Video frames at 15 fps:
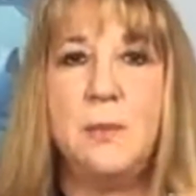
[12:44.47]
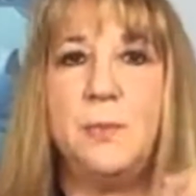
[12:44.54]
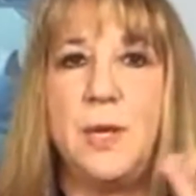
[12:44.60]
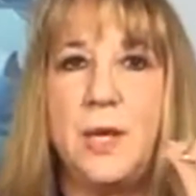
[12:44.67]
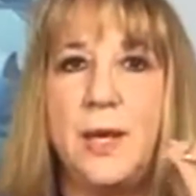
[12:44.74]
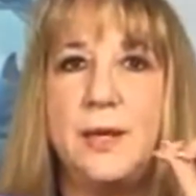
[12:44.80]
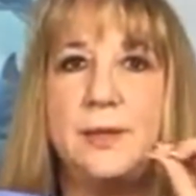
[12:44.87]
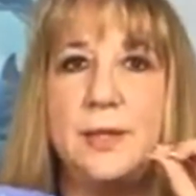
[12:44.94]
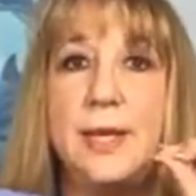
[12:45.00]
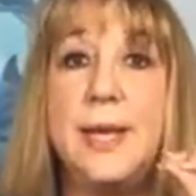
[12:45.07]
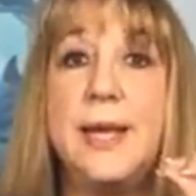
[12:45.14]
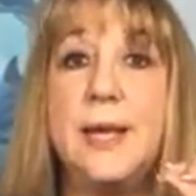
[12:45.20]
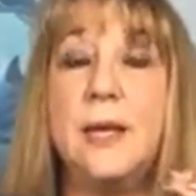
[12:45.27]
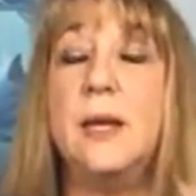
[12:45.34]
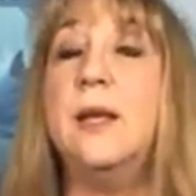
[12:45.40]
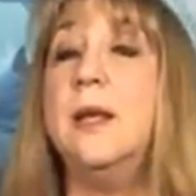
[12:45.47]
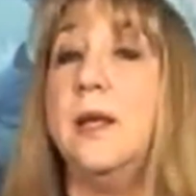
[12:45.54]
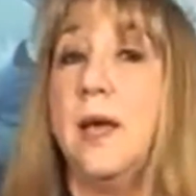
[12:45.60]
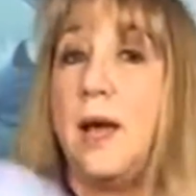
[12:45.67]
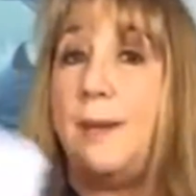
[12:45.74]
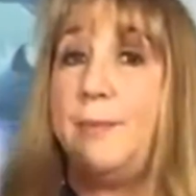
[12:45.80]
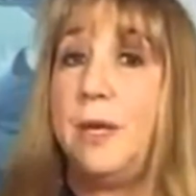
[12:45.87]
Because again,
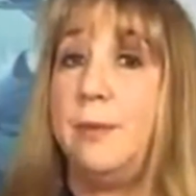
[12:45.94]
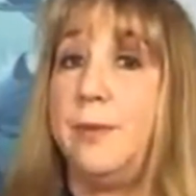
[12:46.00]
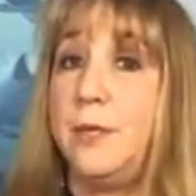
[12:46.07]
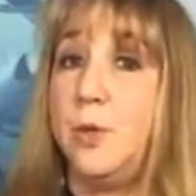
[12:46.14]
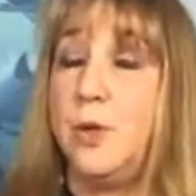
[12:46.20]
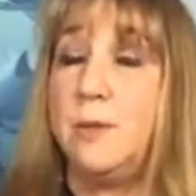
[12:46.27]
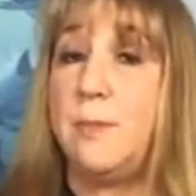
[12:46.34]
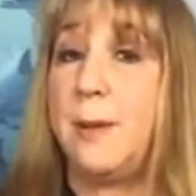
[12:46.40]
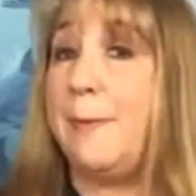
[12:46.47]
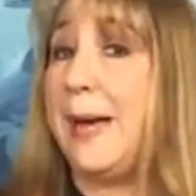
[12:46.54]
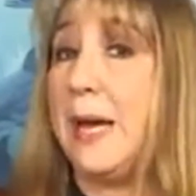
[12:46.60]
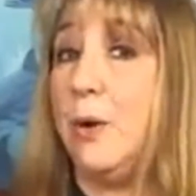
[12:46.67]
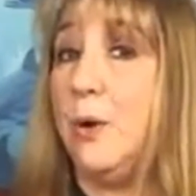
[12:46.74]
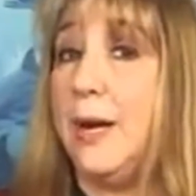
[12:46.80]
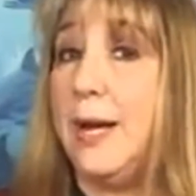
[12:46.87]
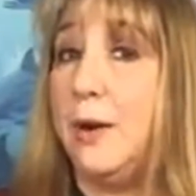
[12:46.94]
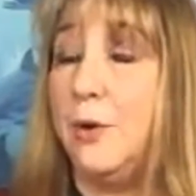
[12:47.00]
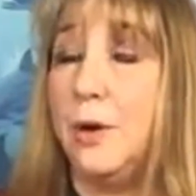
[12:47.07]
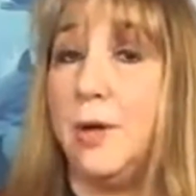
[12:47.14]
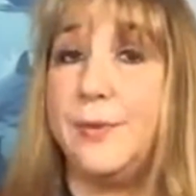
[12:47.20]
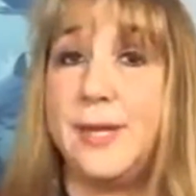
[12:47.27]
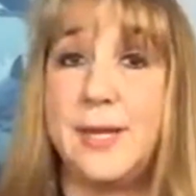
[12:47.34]
I'm going to be doing my power
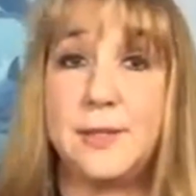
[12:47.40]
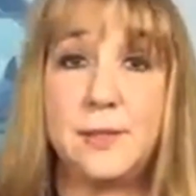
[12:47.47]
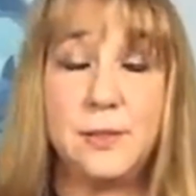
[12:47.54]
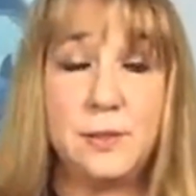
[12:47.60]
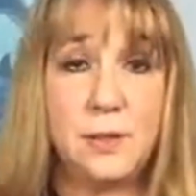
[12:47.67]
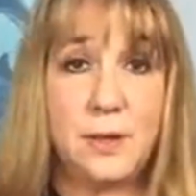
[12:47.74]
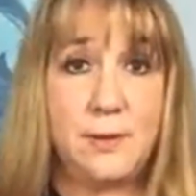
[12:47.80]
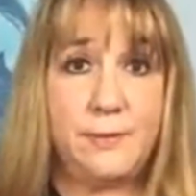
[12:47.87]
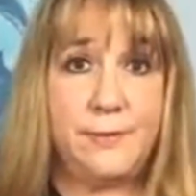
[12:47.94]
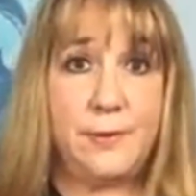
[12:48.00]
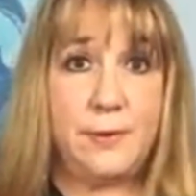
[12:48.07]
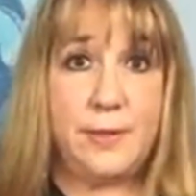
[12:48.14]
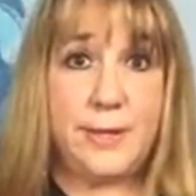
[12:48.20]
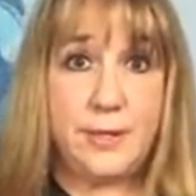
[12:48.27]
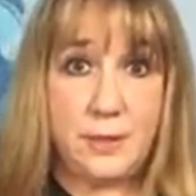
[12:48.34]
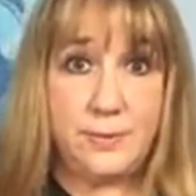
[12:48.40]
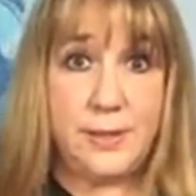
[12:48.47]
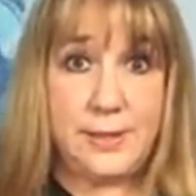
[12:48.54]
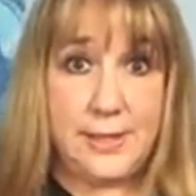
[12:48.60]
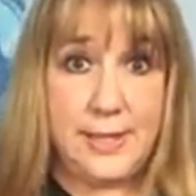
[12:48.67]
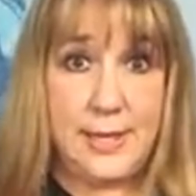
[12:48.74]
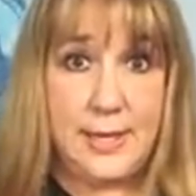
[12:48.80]
hour on the essence of
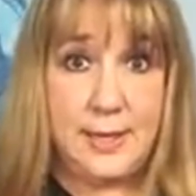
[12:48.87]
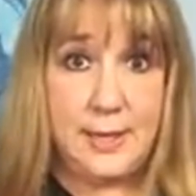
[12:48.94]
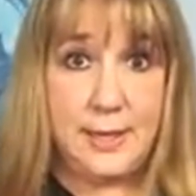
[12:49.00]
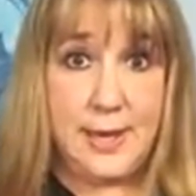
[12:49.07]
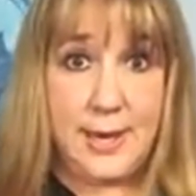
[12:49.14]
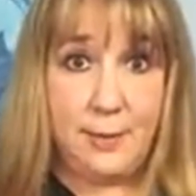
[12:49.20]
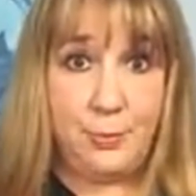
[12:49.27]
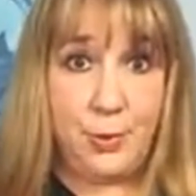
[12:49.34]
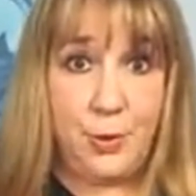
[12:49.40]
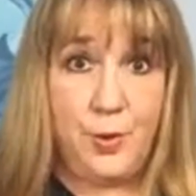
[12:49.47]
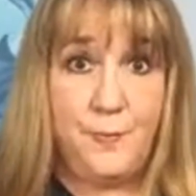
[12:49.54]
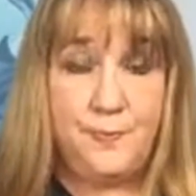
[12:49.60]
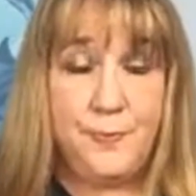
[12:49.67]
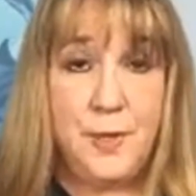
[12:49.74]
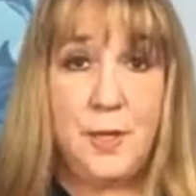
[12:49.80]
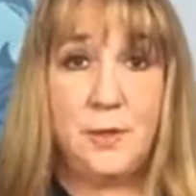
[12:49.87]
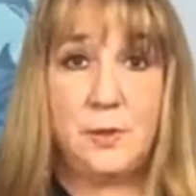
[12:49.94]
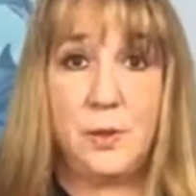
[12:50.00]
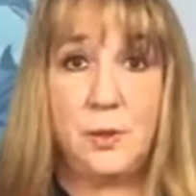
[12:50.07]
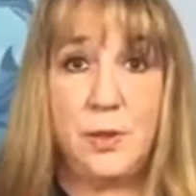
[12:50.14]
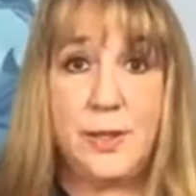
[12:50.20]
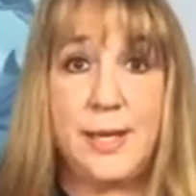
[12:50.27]
intimacy in April.
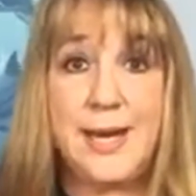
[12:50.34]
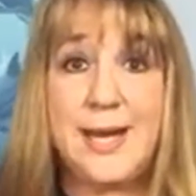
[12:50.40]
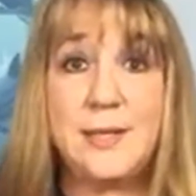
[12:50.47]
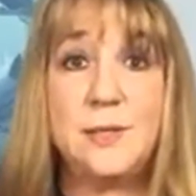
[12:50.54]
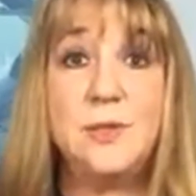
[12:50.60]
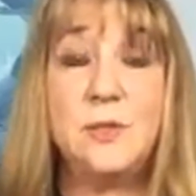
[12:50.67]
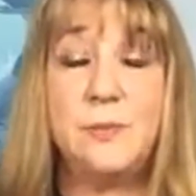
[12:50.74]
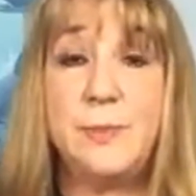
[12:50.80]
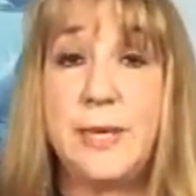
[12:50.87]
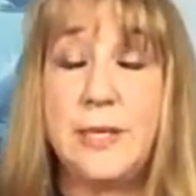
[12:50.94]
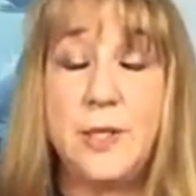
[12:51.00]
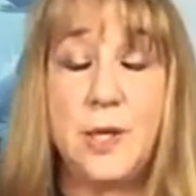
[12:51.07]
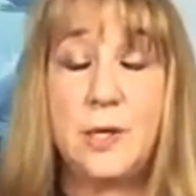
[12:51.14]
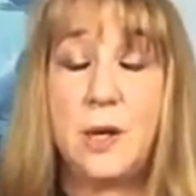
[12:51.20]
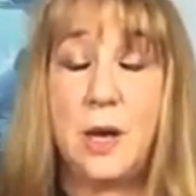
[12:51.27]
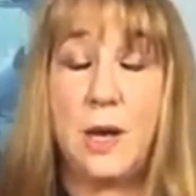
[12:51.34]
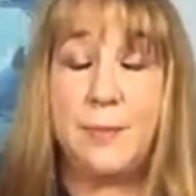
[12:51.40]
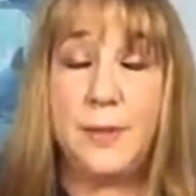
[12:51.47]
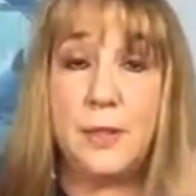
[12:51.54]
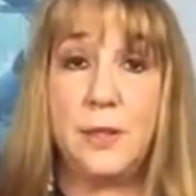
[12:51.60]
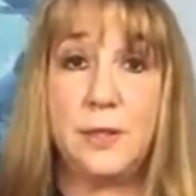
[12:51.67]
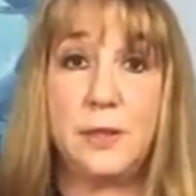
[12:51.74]
So look at
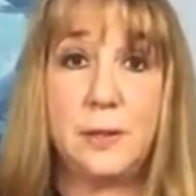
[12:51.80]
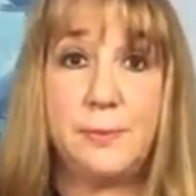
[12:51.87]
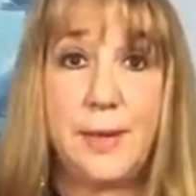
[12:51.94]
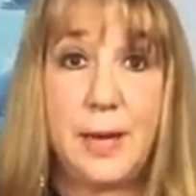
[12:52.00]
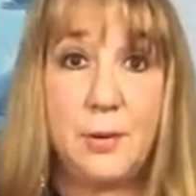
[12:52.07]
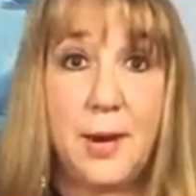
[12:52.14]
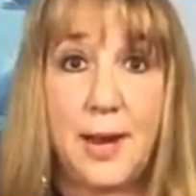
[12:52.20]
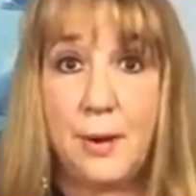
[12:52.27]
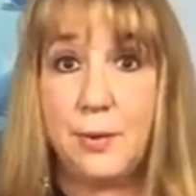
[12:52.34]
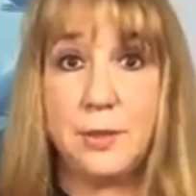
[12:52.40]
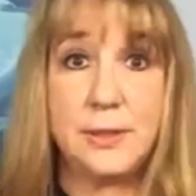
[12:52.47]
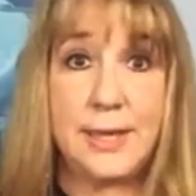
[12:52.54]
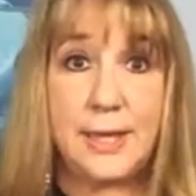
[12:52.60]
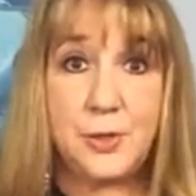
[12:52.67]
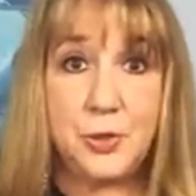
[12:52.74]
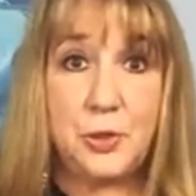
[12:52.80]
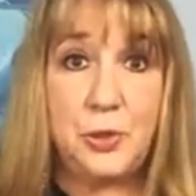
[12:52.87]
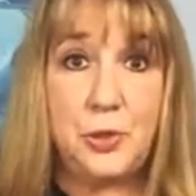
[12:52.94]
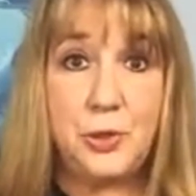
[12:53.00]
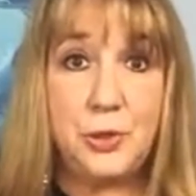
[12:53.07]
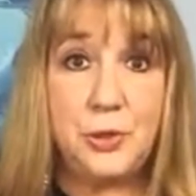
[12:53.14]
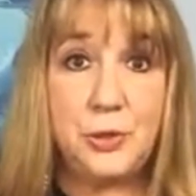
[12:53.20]
essenceofbeing.com and look at the power hour
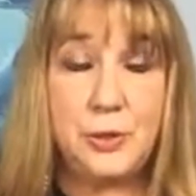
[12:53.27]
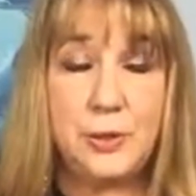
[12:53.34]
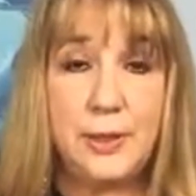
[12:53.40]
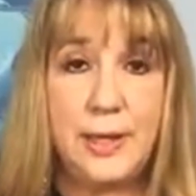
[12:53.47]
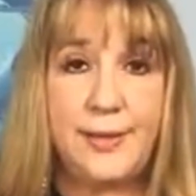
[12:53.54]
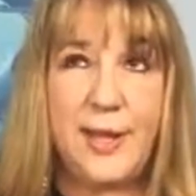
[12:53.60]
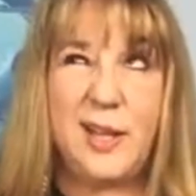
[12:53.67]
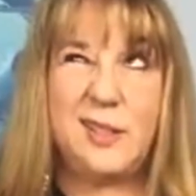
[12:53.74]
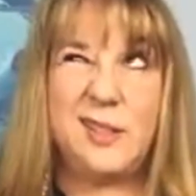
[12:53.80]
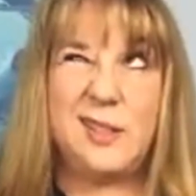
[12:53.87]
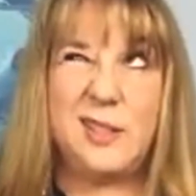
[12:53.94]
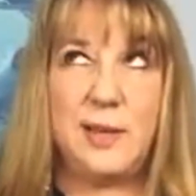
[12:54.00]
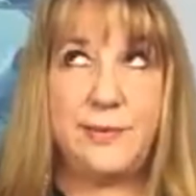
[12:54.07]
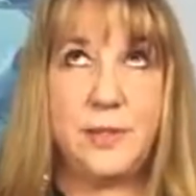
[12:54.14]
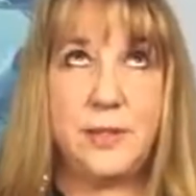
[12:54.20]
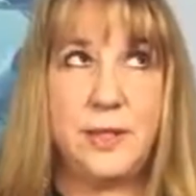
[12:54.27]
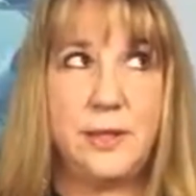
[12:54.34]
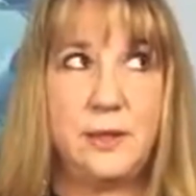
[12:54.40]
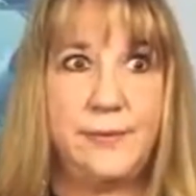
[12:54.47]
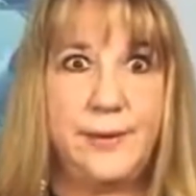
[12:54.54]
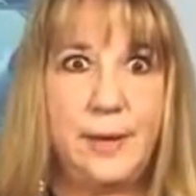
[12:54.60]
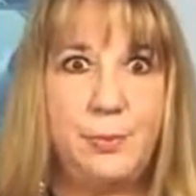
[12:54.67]
schedule. I think it's the
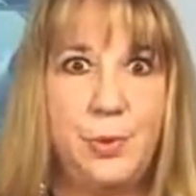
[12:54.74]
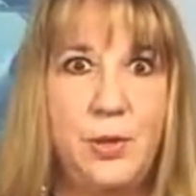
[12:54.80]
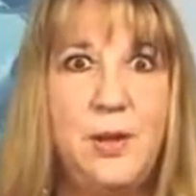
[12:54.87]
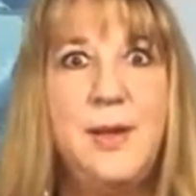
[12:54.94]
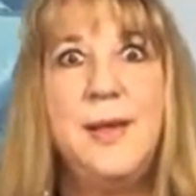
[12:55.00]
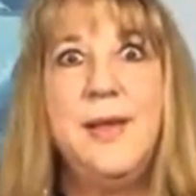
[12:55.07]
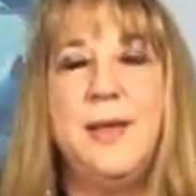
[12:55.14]
17th of April.